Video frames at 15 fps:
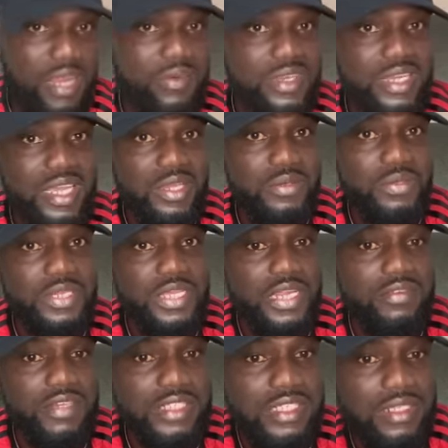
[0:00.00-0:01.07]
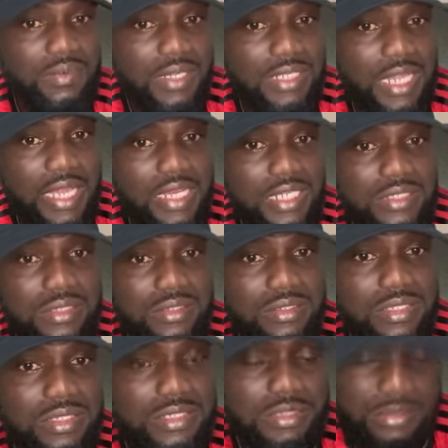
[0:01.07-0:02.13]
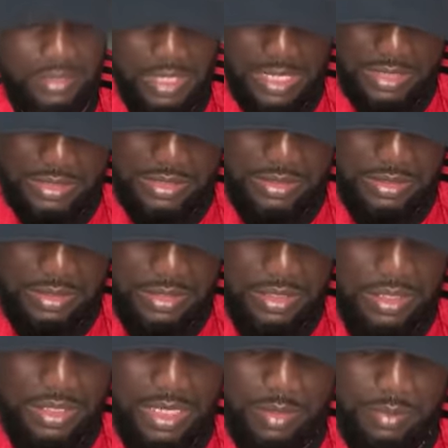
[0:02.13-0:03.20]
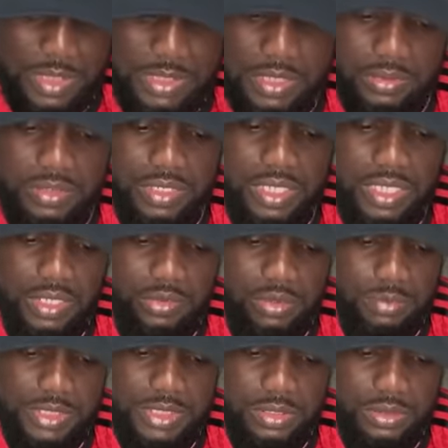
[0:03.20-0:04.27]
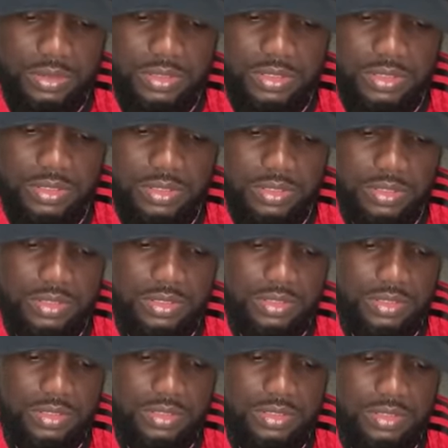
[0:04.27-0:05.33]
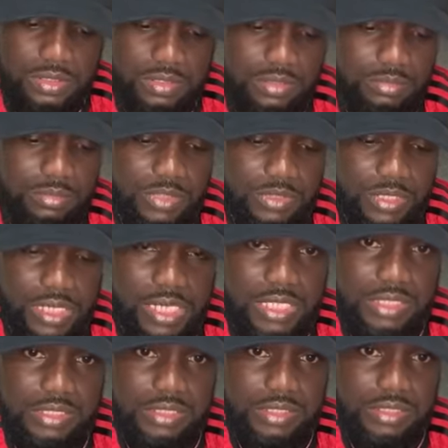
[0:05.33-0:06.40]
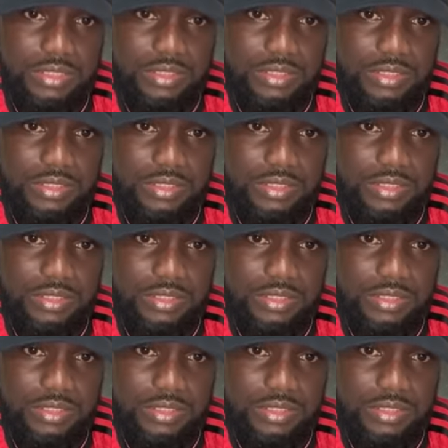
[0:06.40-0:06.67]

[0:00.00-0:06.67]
I read them, could hear everything. What kind of something this to rotted? That means I don't hear me so good. Rotted.